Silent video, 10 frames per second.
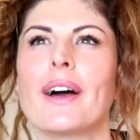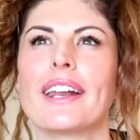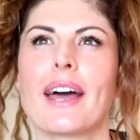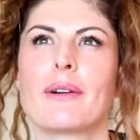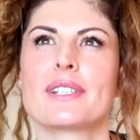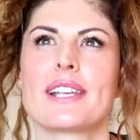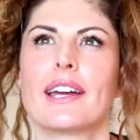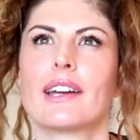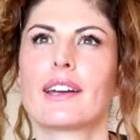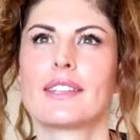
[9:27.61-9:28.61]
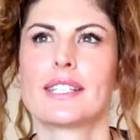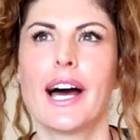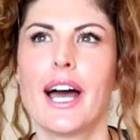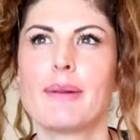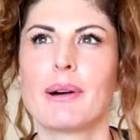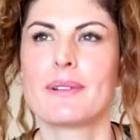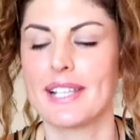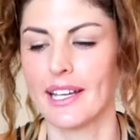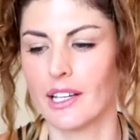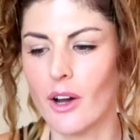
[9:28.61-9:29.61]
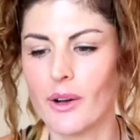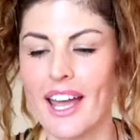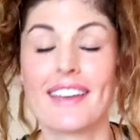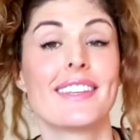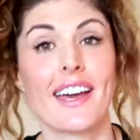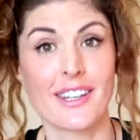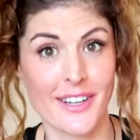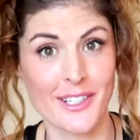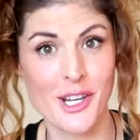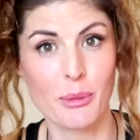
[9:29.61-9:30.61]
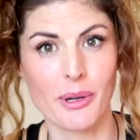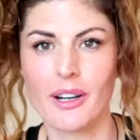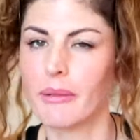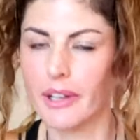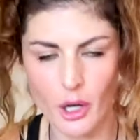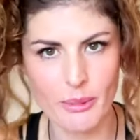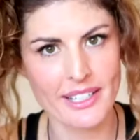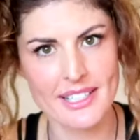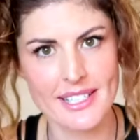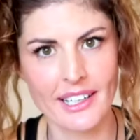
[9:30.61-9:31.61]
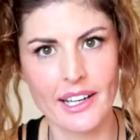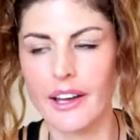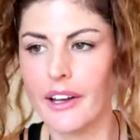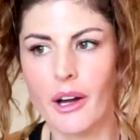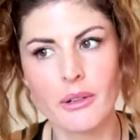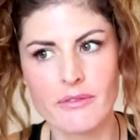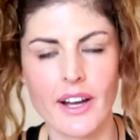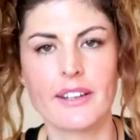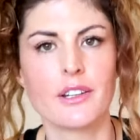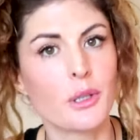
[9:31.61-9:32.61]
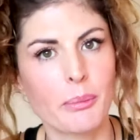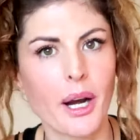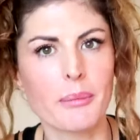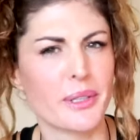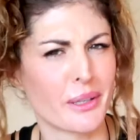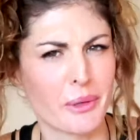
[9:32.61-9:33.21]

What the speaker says: and I was like, at the time, I was like, okay, at the end of October, I'm going to go back to San Diego and find a new apartment.